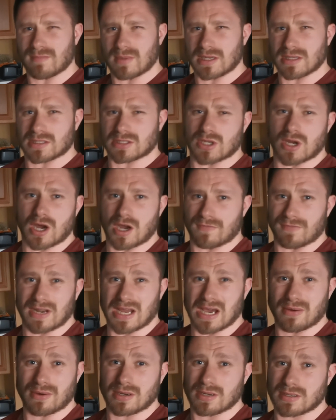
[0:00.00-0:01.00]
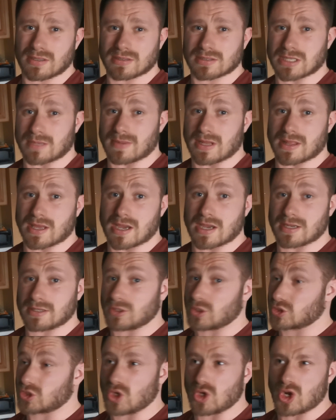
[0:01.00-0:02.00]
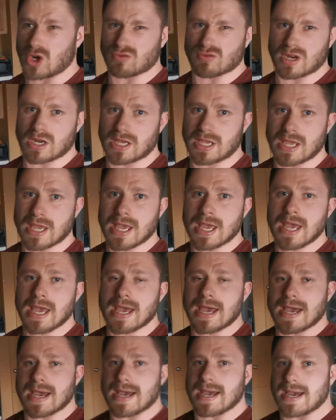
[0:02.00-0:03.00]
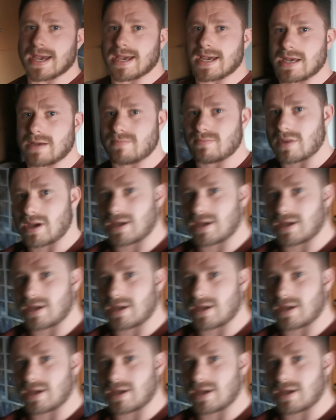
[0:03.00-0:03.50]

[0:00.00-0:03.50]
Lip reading: minutes to half an hour, something like that. Not too long really. And